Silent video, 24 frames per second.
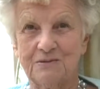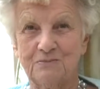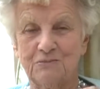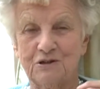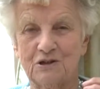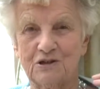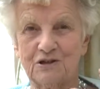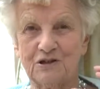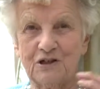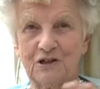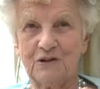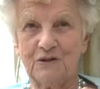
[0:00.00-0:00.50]

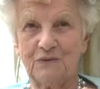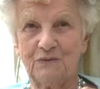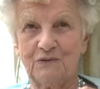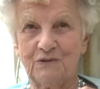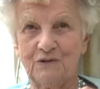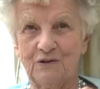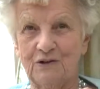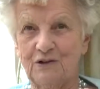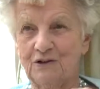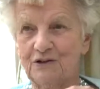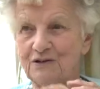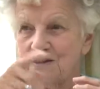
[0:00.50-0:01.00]
put an
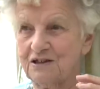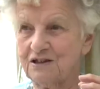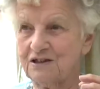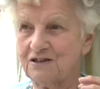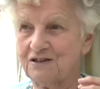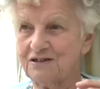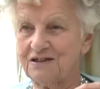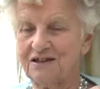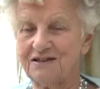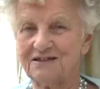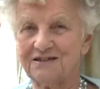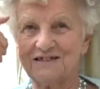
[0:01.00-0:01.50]
overall on and
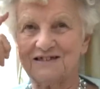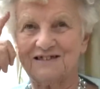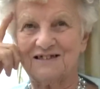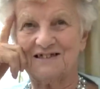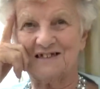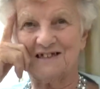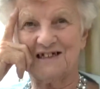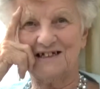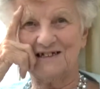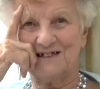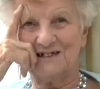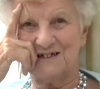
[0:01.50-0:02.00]
go down to the
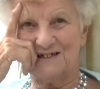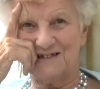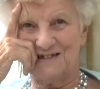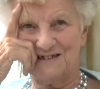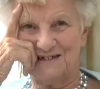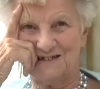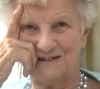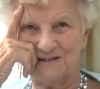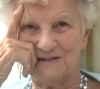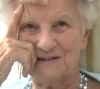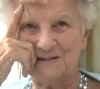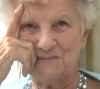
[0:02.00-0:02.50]
kitchen
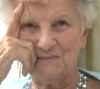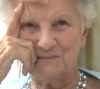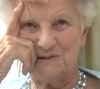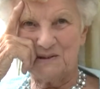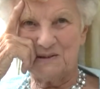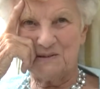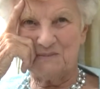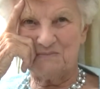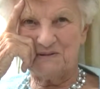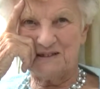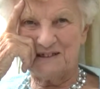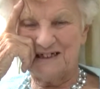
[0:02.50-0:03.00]
and
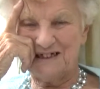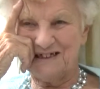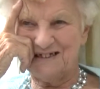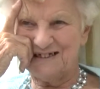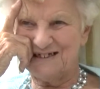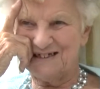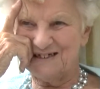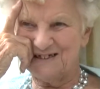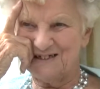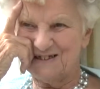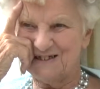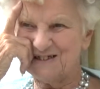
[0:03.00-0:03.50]
peel
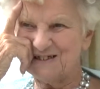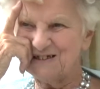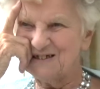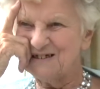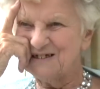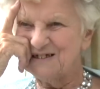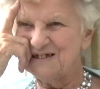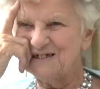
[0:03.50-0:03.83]
potatoes.